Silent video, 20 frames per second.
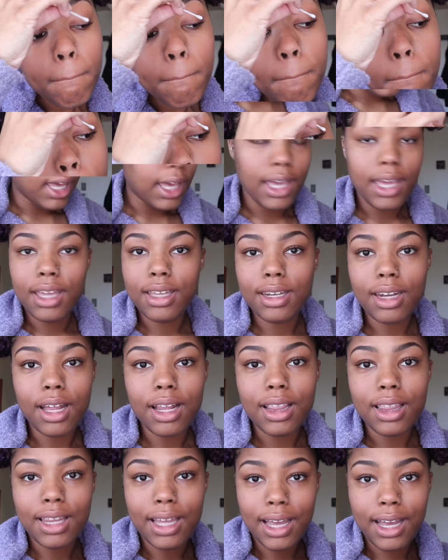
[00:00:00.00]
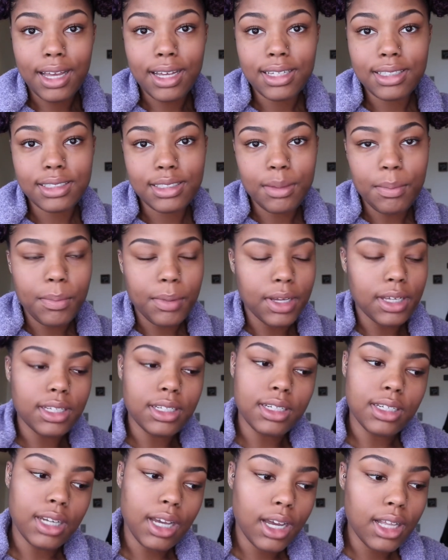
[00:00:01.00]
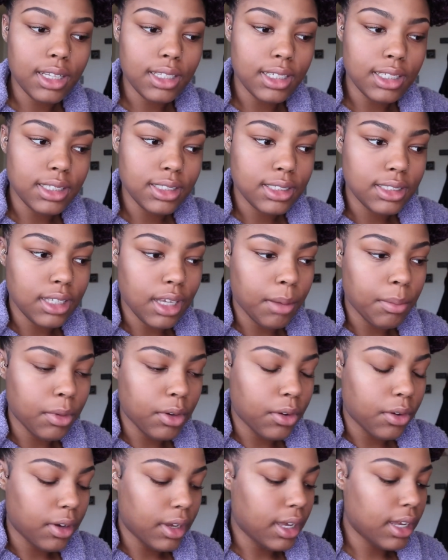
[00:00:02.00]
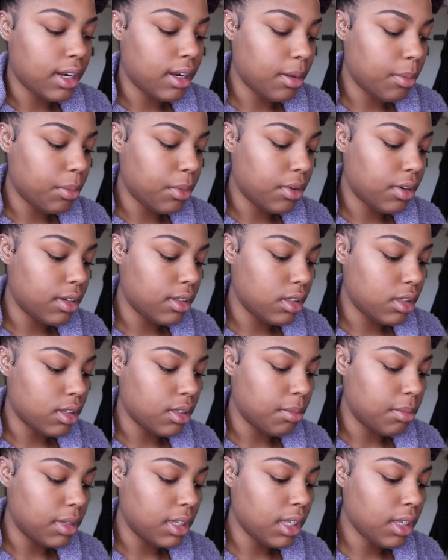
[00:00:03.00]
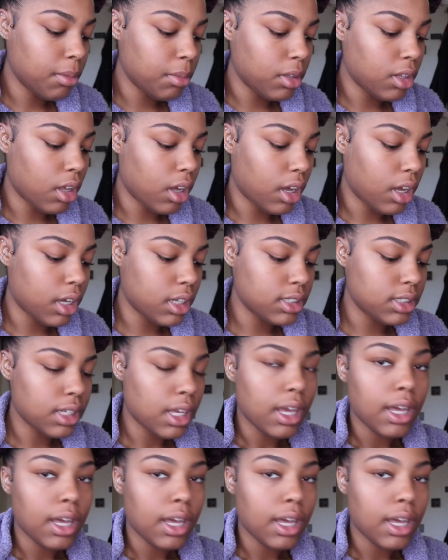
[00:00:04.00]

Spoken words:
And last but not least, I'm gonna go ahead and put on some lip gloss.